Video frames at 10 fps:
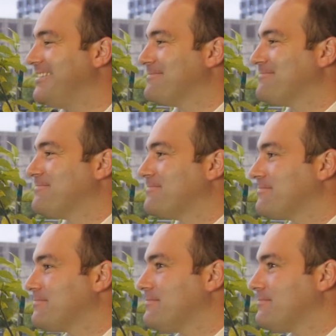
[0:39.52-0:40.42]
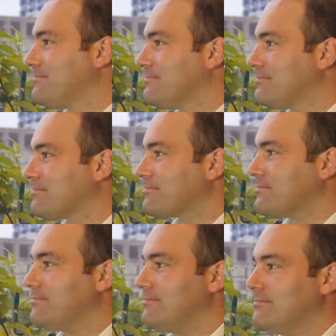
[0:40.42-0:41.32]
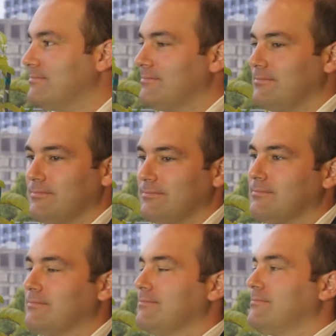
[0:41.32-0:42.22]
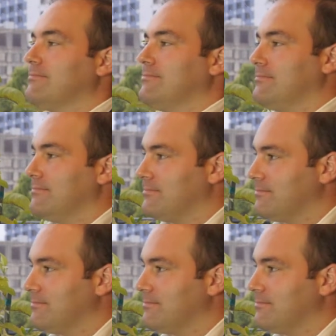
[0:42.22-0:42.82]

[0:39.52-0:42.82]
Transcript: (silent)